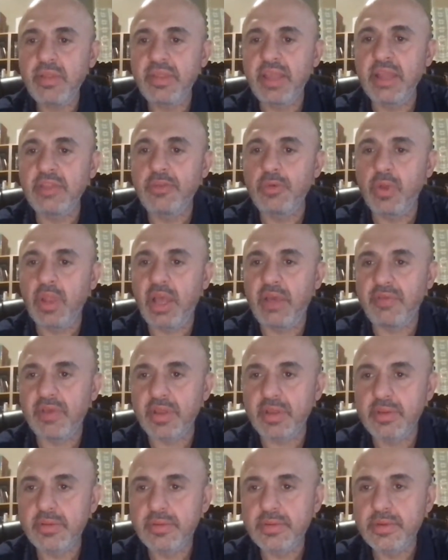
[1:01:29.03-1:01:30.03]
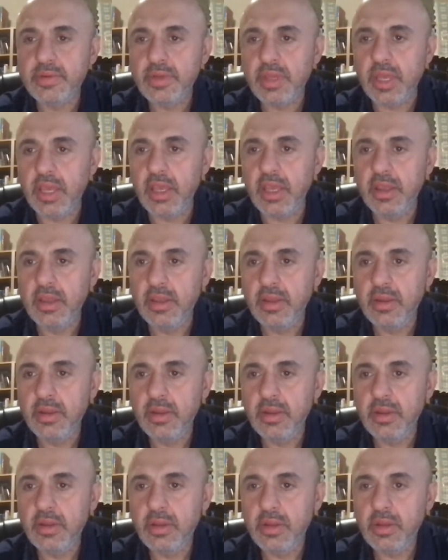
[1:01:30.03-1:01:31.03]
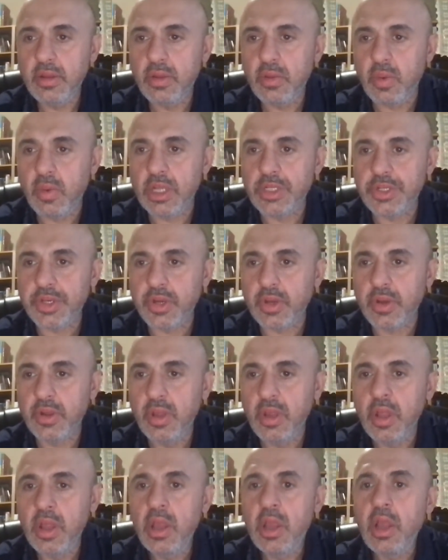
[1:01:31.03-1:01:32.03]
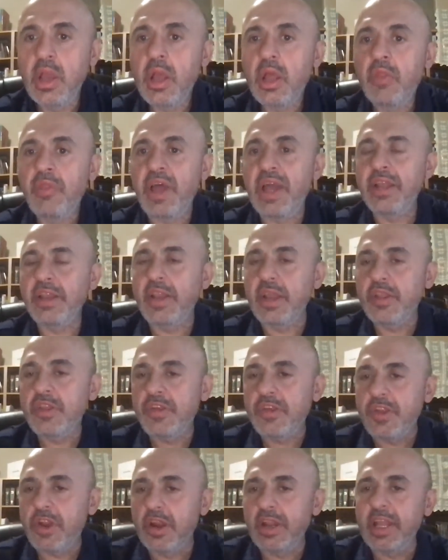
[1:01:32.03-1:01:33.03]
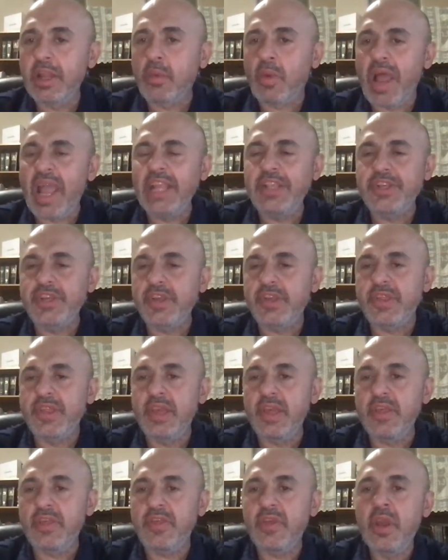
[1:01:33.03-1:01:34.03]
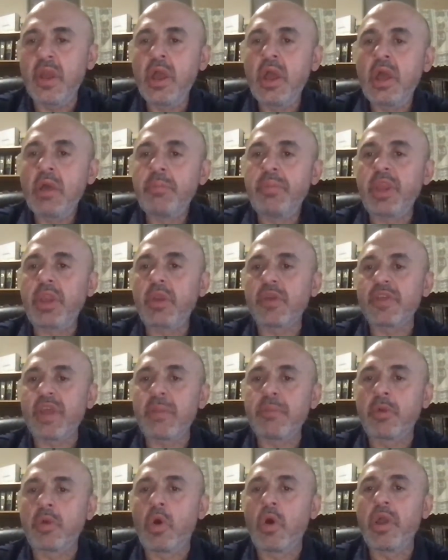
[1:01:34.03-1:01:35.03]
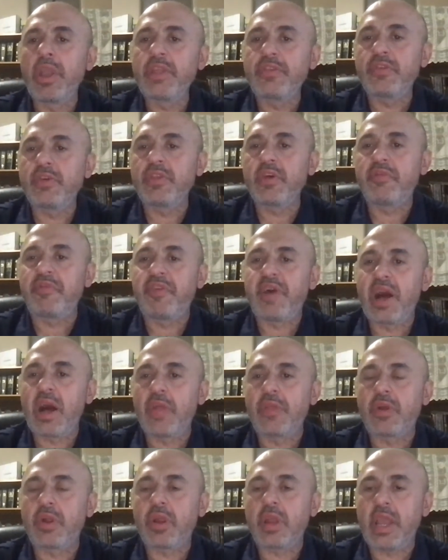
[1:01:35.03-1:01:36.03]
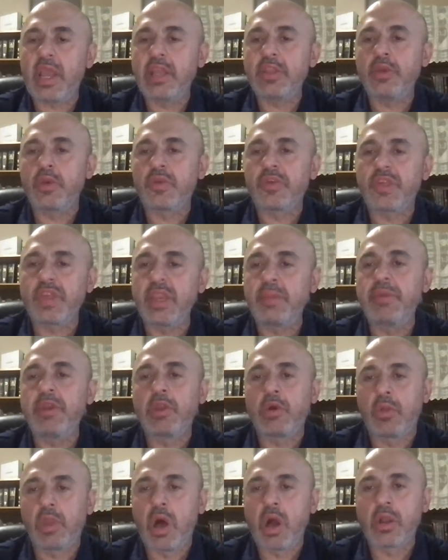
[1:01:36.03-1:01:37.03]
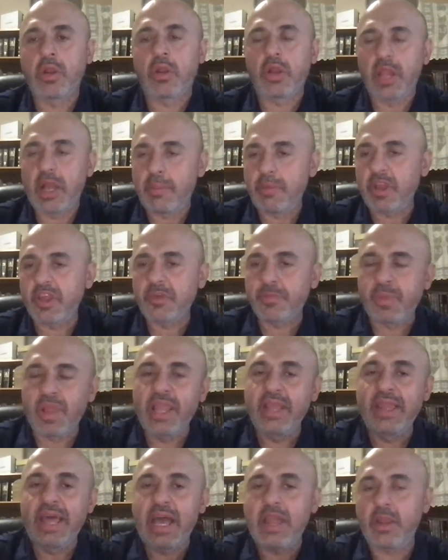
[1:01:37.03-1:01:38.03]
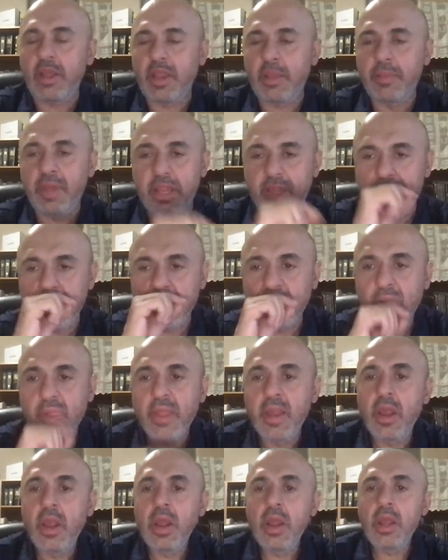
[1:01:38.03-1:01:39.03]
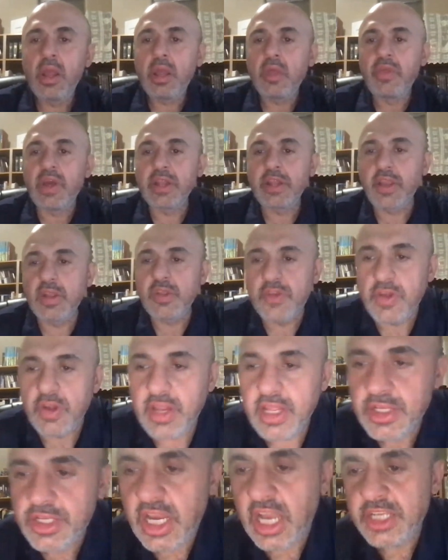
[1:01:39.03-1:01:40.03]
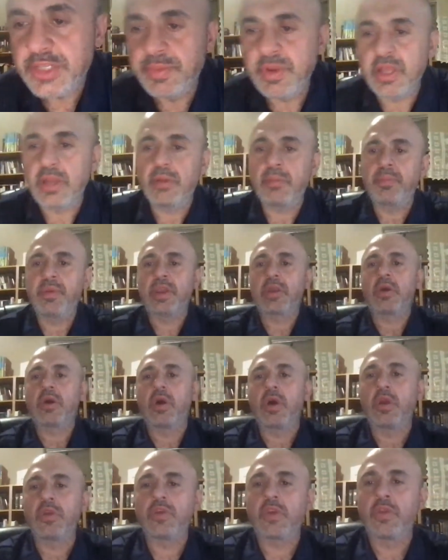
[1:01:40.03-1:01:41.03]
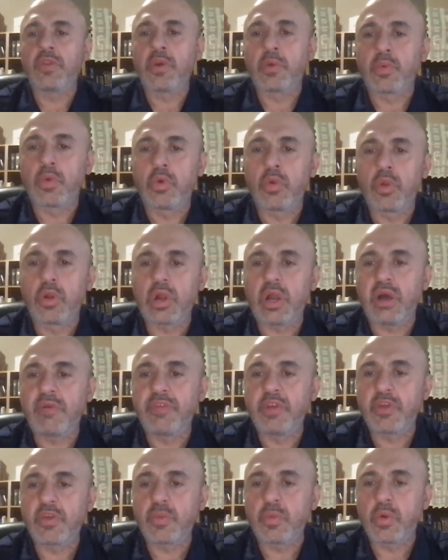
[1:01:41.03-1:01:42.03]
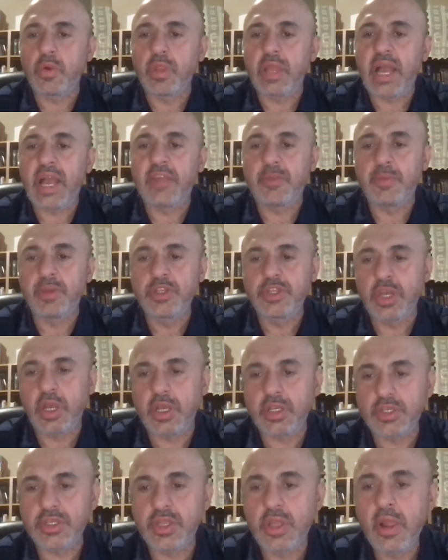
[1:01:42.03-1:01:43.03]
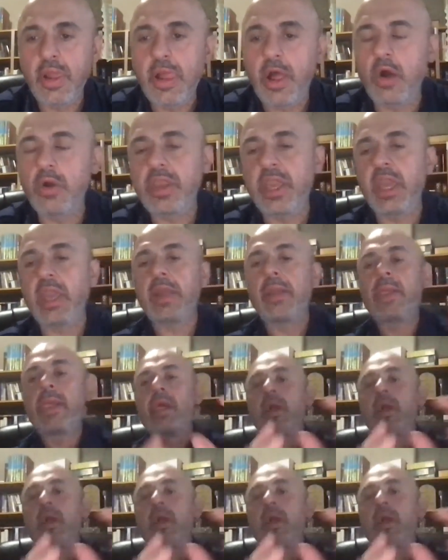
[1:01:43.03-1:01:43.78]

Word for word: 10 to 11. Okay? Watch here. Then concerning righteousness, because I'm going to the Father and you'll see me no longer. And I'm going to explain that in a minute. Then concerning judgment, because the ruler of this world has been judged. Okay,